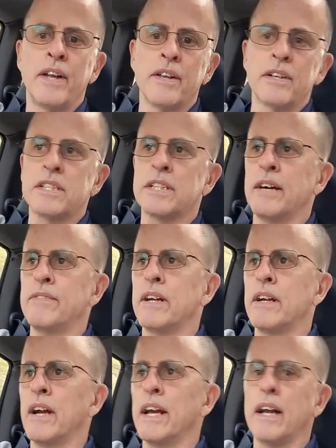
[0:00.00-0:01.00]
7
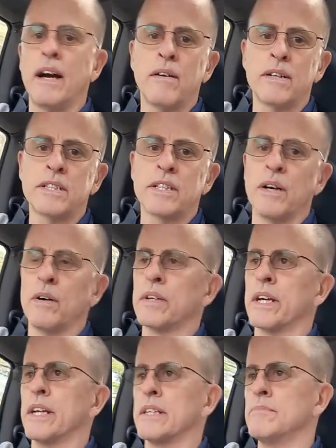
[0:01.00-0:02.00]
or 8 hours to go to
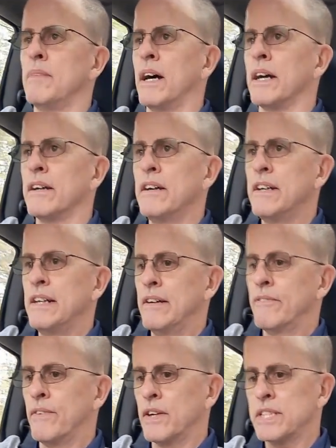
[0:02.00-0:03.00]
get to my
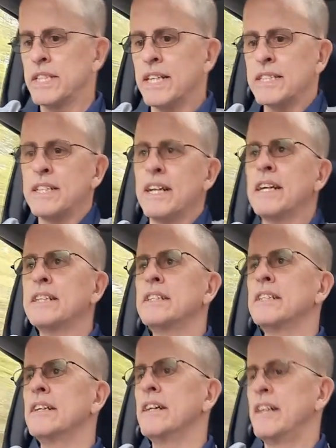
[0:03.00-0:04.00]
first
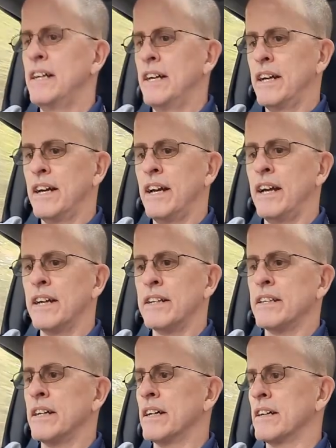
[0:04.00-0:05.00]
destination,
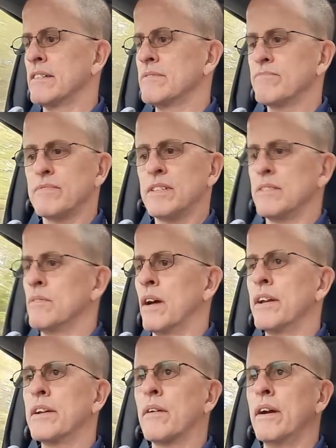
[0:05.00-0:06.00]
and
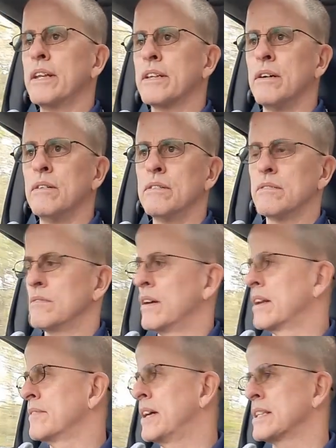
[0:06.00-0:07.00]
running great though.
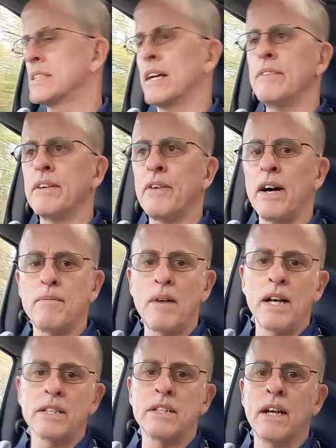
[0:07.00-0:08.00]
Running about 75
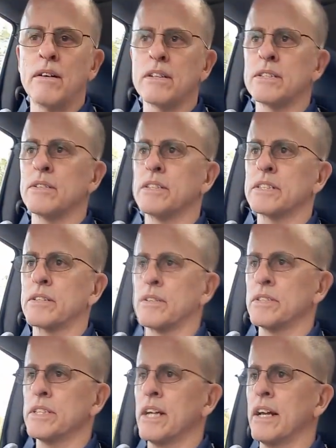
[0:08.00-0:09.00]
miles an hour, so just
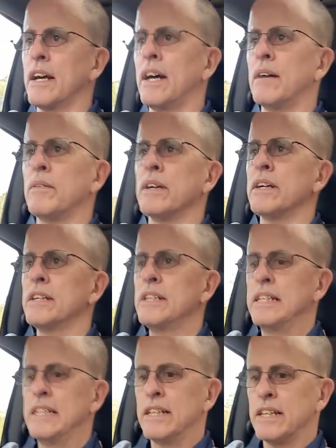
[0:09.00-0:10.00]
cruising down the highway.
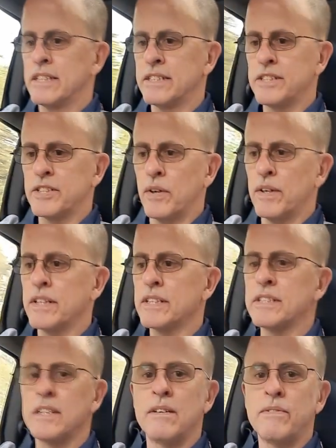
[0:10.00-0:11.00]
It's enjoying
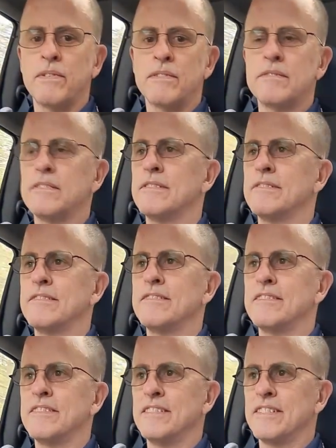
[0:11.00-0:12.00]
itself.
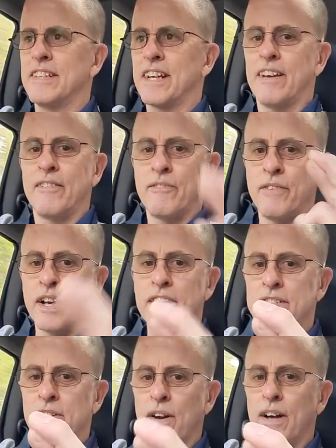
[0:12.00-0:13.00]

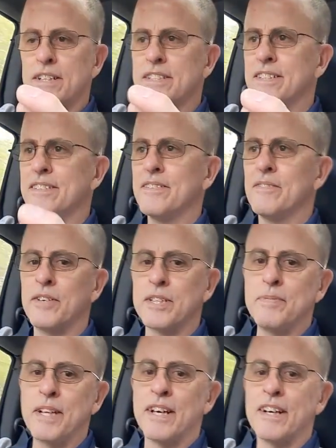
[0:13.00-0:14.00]
Fingers crossed. Wish
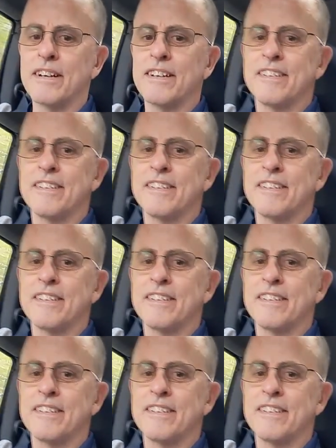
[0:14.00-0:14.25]
me luck.